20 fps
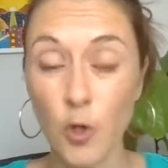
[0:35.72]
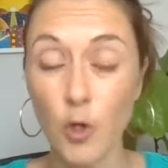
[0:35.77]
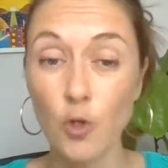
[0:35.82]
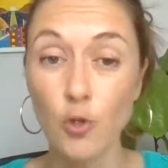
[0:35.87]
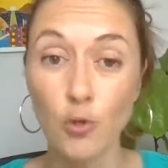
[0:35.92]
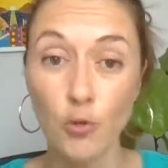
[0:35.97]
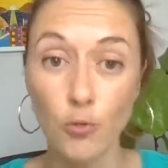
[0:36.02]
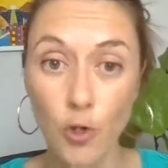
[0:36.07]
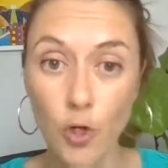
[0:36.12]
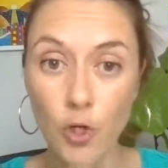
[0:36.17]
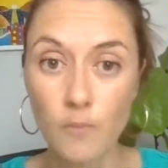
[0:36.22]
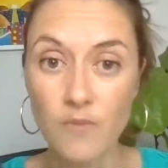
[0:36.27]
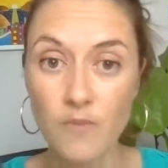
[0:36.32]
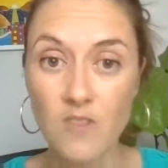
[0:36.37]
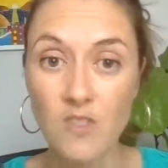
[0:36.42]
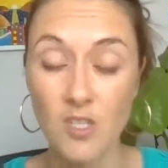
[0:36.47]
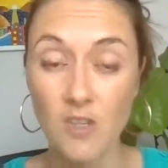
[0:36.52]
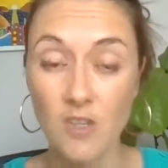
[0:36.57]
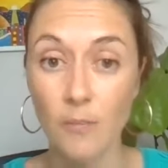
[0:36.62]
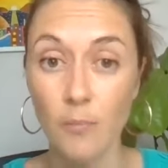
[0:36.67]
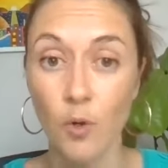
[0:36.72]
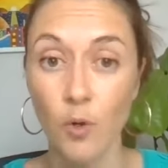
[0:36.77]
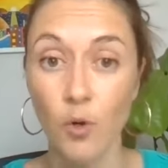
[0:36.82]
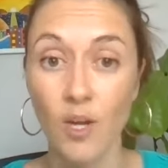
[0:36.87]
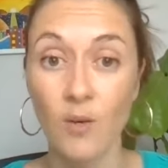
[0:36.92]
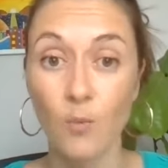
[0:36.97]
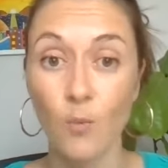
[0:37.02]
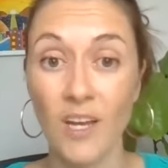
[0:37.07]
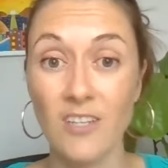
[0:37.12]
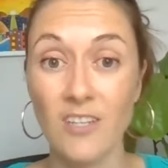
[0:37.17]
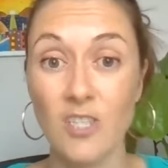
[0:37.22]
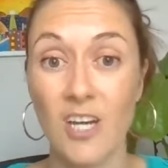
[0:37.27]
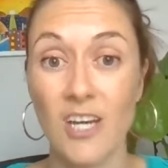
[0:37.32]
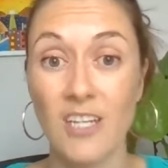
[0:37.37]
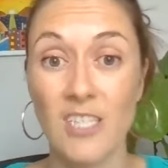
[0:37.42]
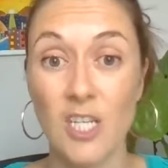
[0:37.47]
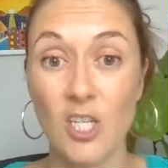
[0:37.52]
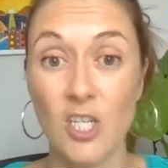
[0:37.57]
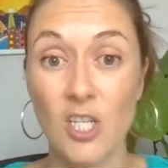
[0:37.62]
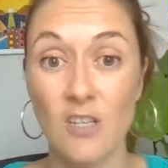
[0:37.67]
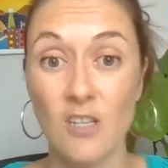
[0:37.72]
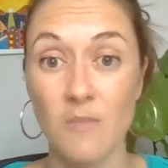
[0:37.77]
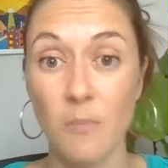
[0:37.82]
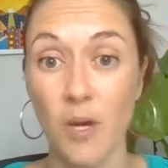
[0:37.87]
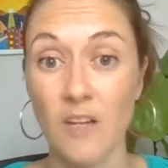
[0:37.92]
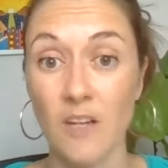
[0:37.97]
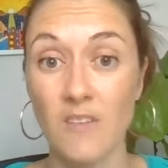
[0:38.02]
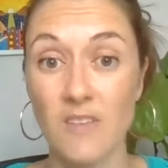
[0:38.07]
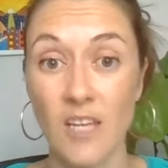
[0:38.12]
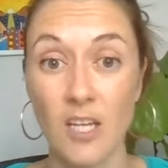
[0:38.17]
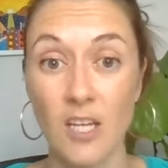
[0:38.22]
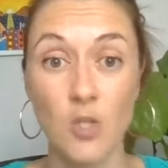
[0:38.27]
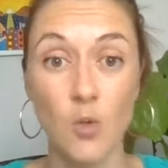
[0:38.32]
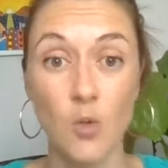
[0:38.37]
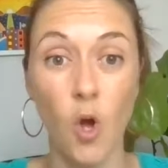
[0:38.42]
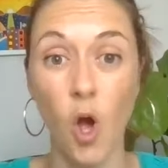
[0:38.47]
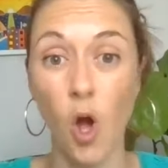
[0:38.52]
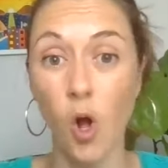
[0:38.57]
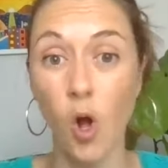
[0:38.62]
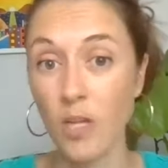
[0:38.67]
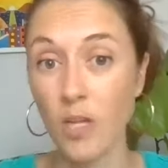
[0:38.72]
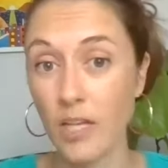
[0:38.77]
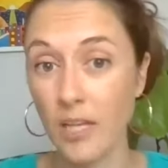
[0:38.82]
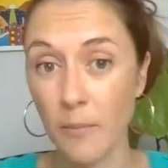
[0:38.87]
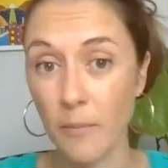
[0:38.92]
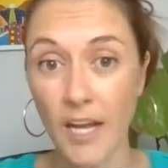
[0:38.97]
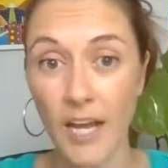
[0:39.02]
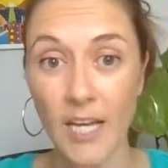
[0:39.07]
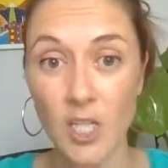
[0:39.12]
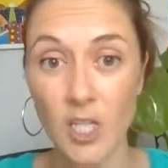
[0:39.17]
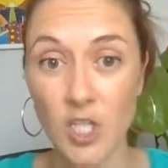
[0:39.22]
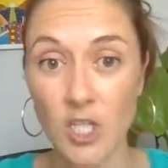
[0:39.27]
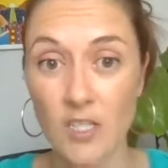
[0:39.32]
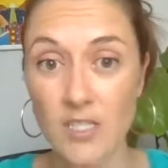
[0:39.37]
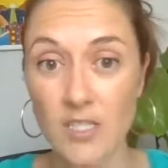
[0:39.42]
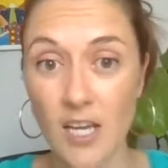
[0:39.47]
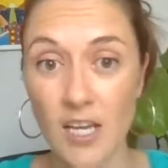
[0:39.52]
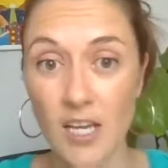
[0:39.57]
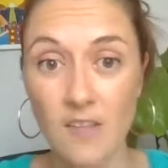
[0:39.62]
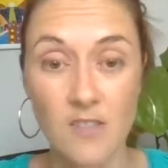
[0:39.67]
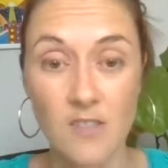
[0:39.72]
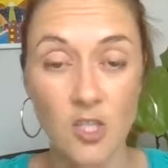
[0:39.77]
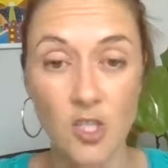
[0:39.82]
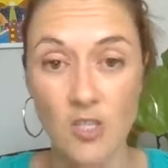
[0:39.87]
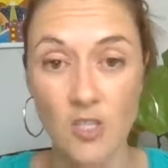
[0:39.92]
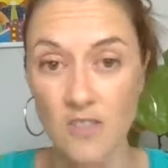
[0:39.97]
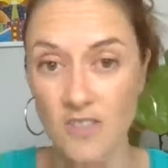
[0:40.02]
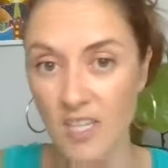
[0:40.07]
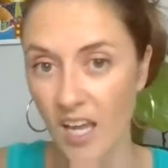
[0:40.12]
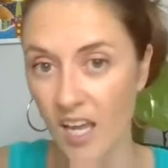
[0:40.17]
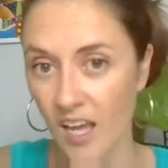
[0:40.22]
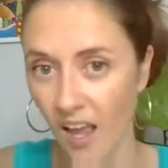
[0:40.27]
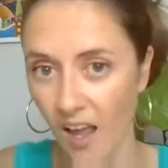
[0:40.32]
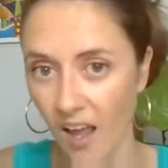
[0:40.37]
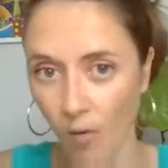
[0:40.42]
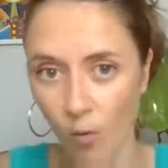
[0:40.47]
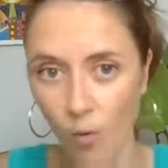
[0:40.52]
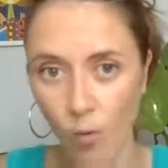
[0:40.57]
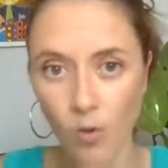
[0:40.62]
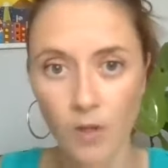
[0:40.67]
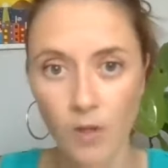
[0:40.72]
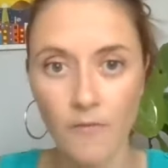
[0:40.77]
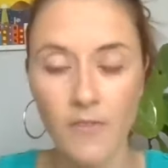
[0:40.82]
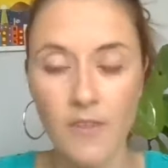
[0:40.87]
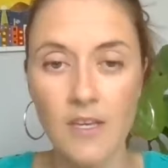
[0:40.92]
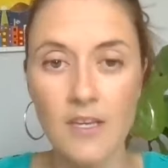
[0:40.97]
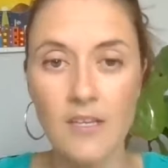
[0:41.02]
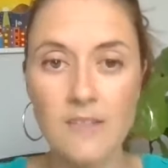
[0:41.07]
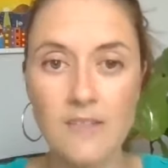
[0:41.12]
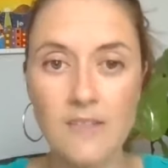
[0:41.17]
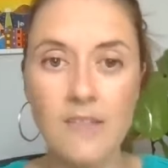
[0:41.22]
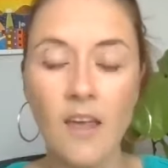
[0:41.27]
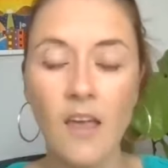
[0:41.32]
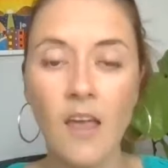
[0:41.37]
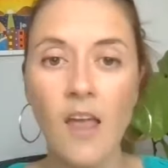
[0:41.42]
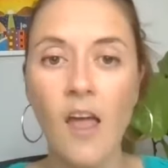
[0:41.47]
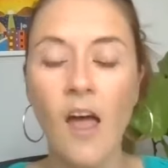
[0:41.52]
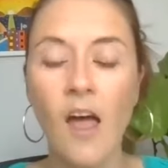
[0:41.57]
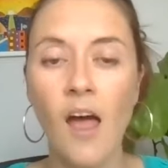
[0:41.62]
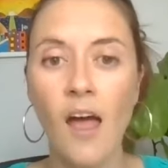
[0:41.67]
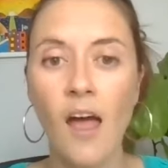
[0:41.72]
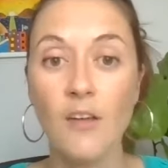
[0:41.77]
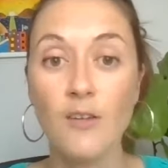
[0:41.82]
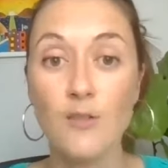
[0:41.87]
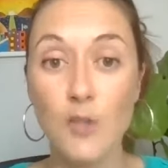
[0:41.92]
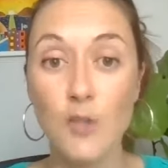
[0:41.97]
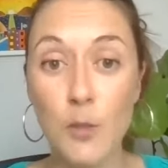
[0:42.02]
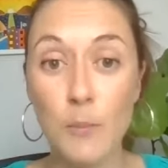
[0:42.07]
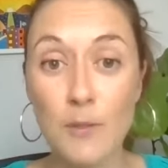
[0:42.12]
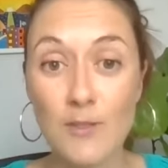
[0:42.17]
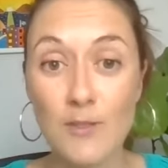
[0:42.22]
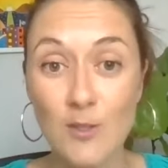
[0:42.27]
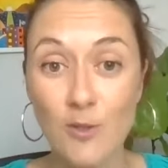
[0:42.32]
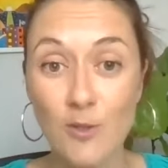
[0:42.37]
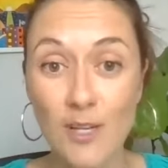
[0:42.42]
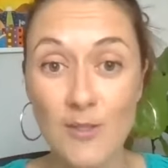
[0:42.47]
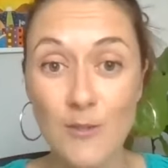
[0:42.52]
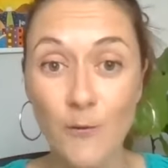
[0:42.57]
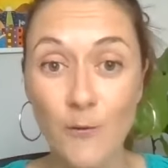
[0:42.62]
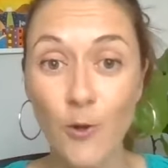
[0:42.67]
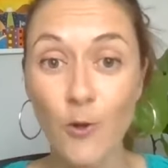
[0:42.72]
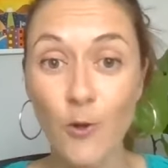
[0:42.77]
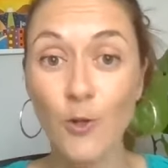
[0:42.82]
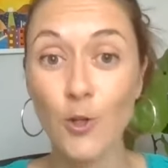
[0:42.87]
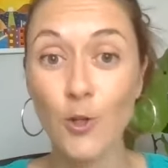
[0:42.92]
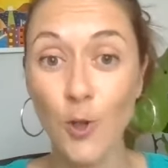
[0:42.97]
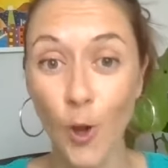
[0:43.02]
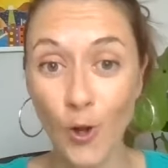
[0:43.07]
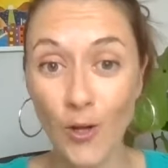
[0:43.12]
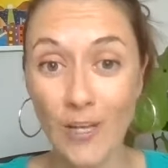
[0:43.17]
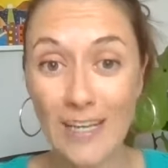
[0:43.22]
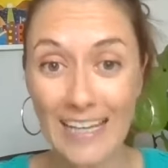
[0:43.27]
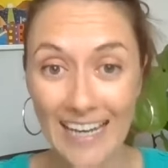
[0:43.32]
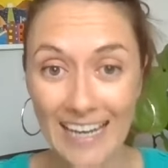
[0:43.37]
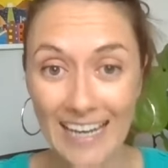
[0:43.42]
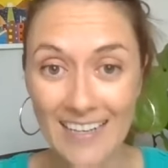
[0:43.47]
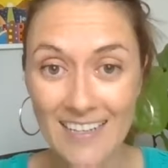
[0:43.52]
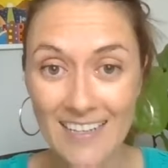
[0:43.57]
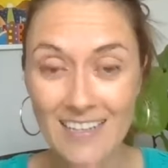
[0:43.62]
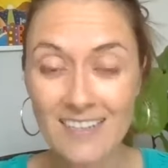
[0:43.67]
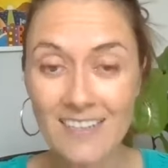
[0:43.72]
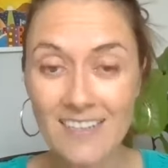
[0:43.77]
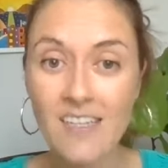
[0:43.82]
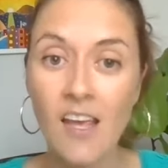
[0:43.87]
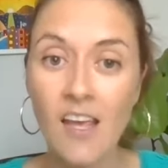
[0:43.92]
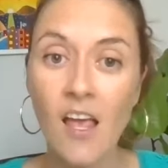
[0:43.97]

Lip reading: food groups to the point where dietitians might say do a whole elimination test and just take out all of this. Super stressful, not needed.